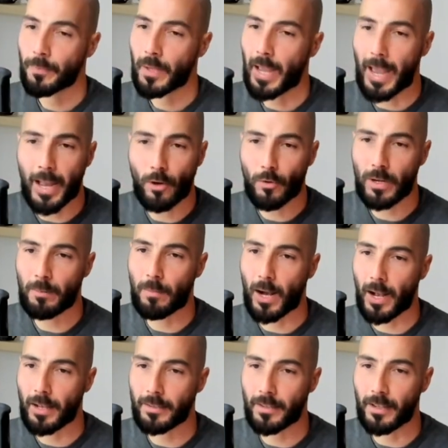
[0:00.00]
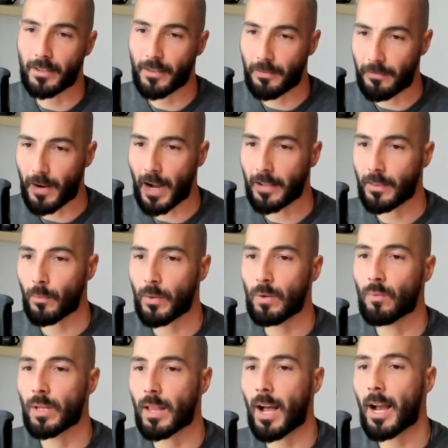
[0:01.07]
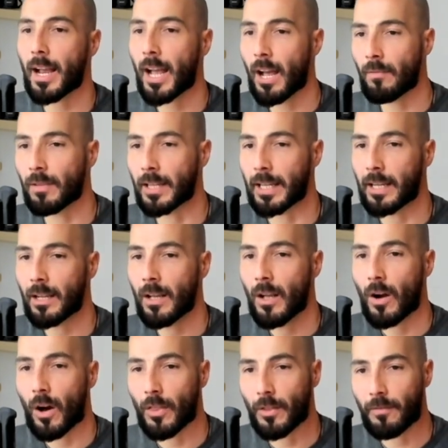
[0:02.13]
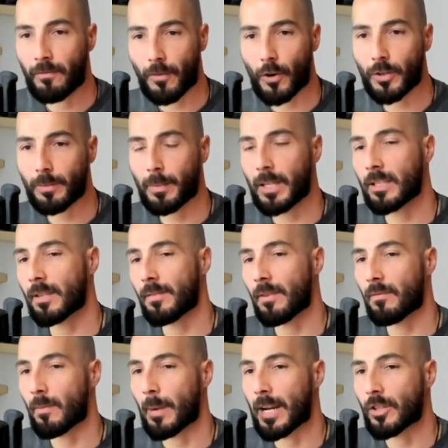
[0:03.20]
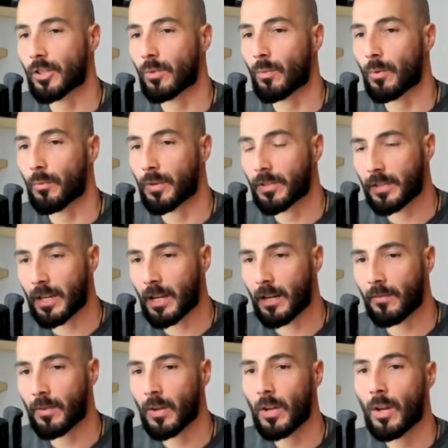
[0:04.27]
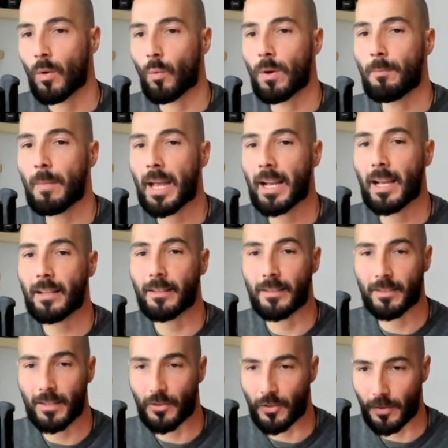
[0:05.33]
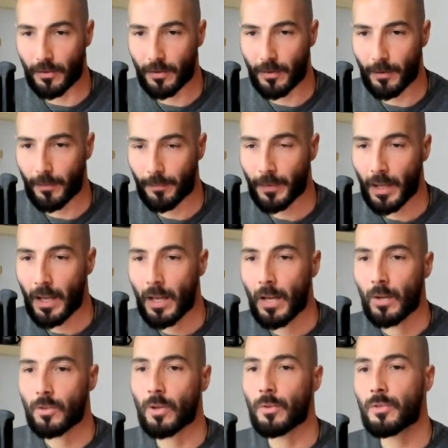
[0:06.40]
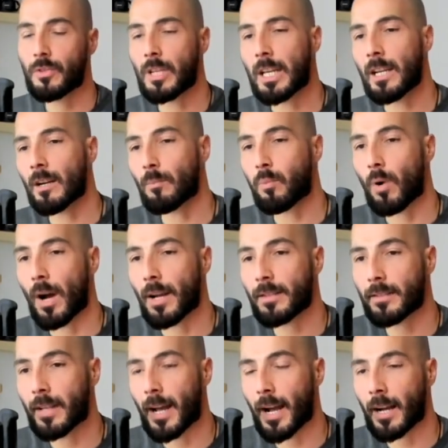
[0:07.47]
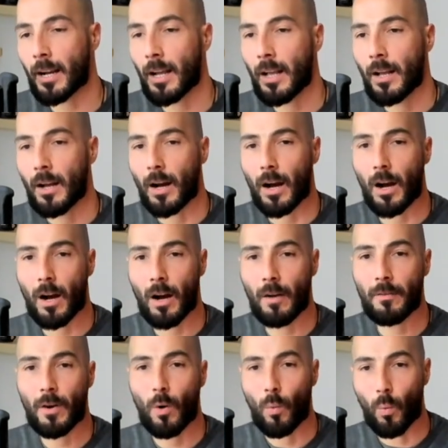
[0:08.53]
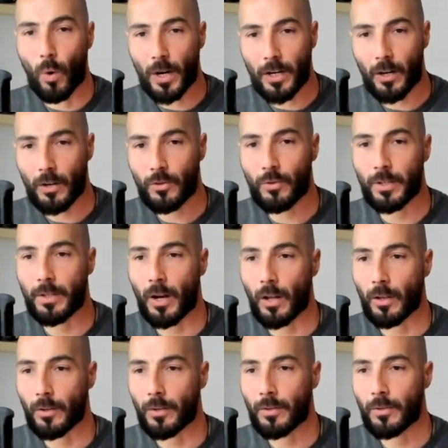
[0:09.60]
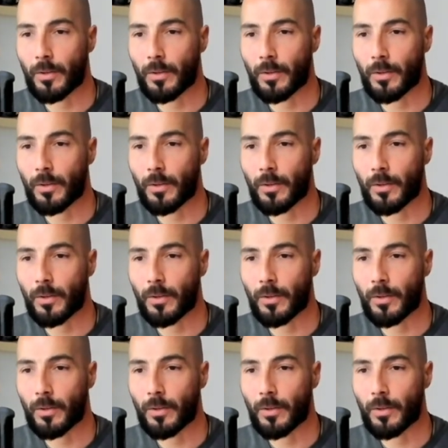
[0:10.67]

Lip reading: Anchoring bias is the fact that we rely heavily on the first piece of information we receive when making decisions. So seeing a price tag of $100